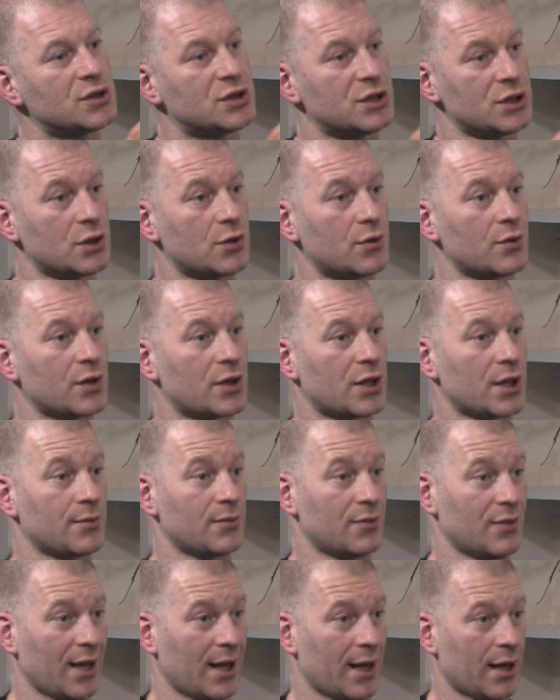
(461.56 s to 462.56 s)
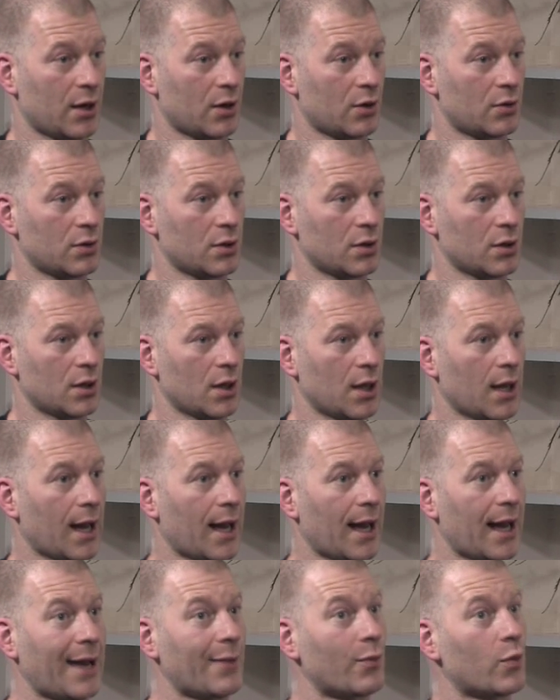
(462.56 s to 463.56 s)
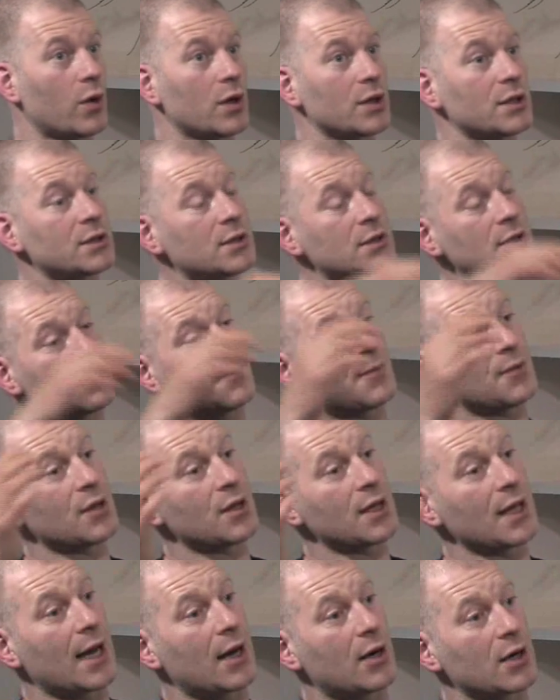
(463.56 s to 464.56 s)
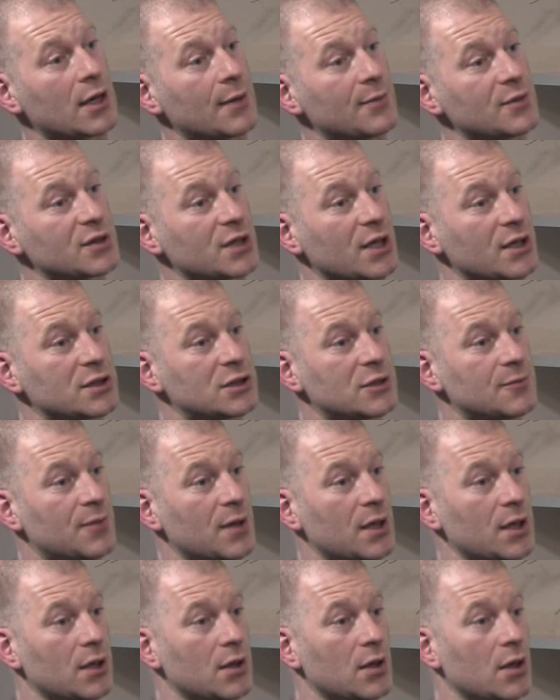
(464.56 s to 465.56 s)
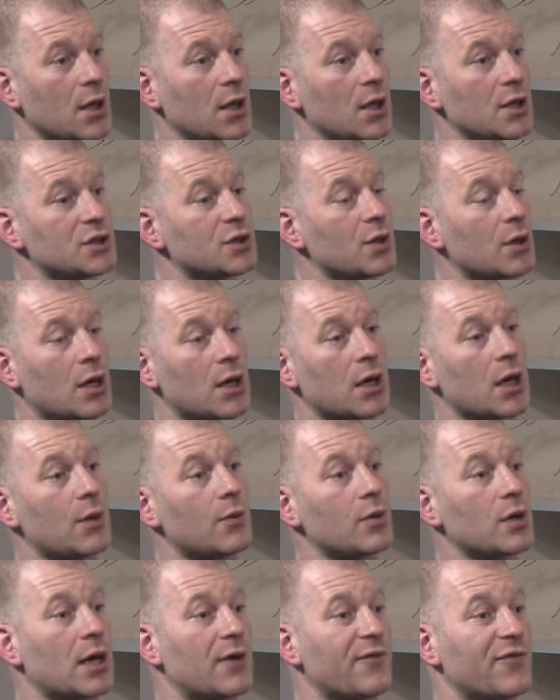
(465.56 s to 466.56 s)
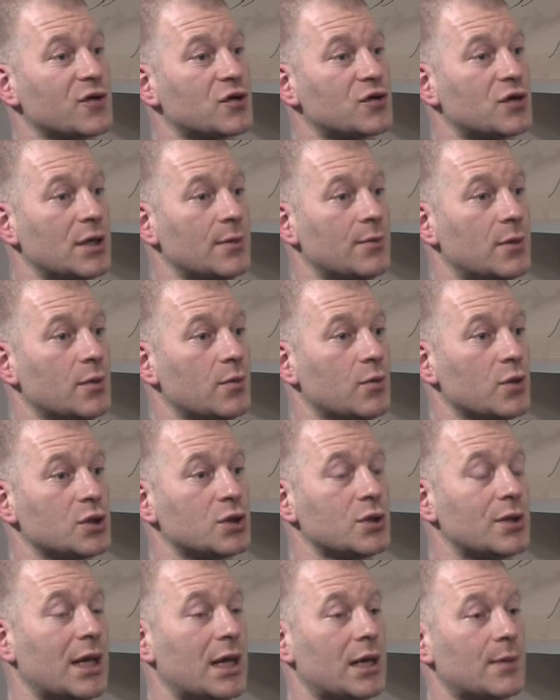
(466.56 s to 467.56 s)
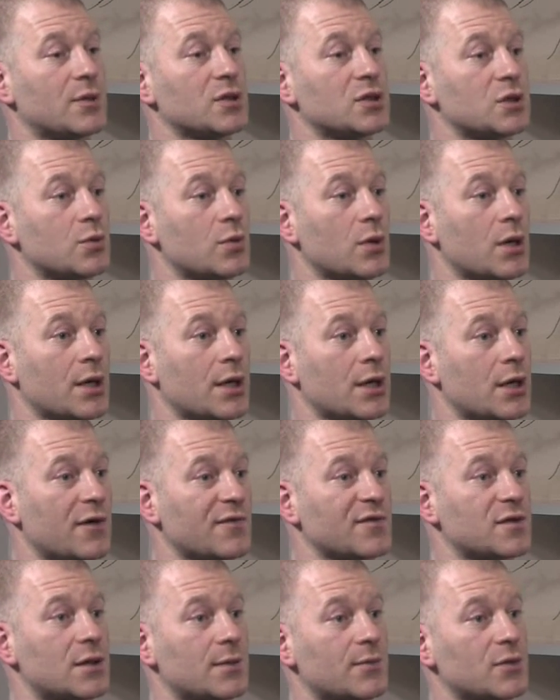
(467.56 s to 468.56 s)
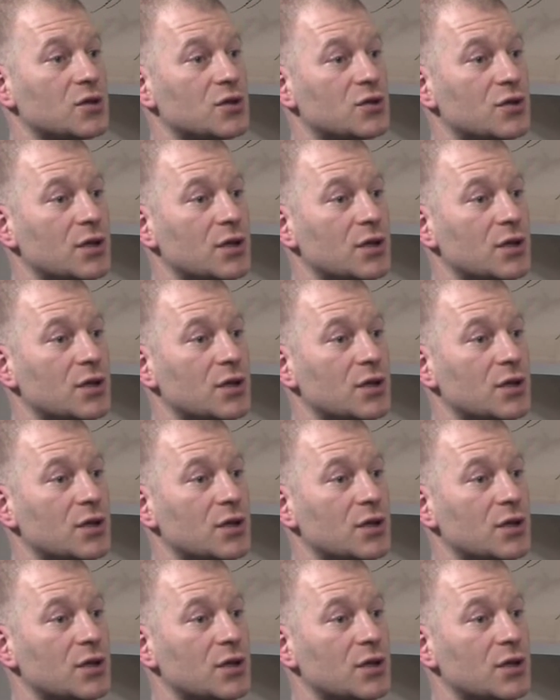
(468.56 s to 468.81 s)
deal with it now, and what the outcome is going to be. So a client will come for treatment, we'll do an element of work, and after a number of